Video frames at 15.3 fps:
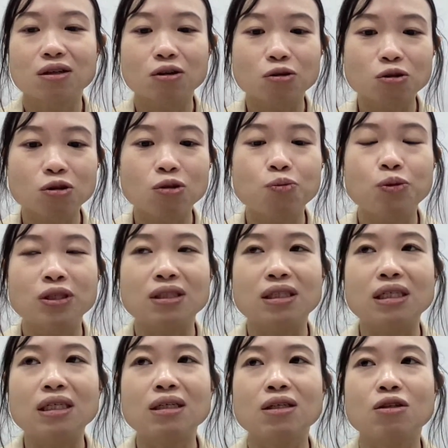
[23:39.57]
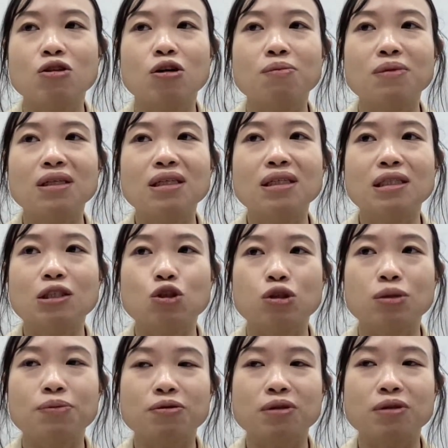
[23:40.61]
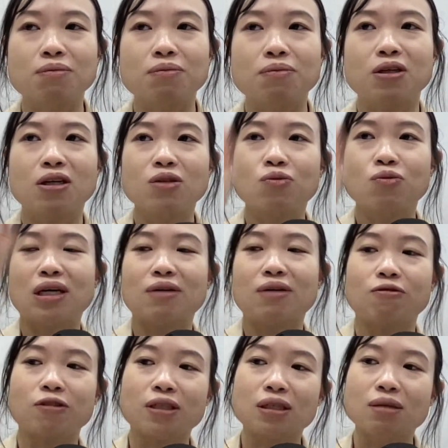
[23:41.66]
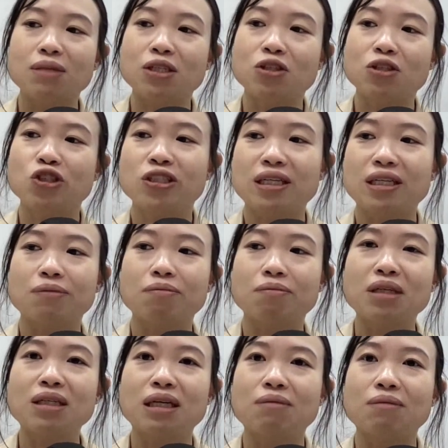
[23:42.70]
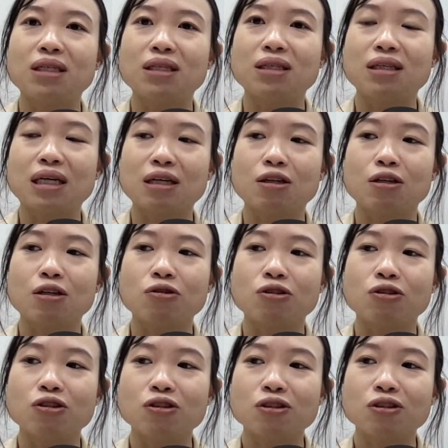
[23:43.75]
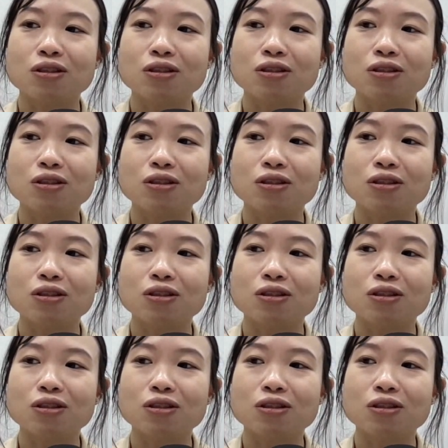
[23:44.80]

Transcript: also pretty normally distributed because we have already made sure that the mean and median are close.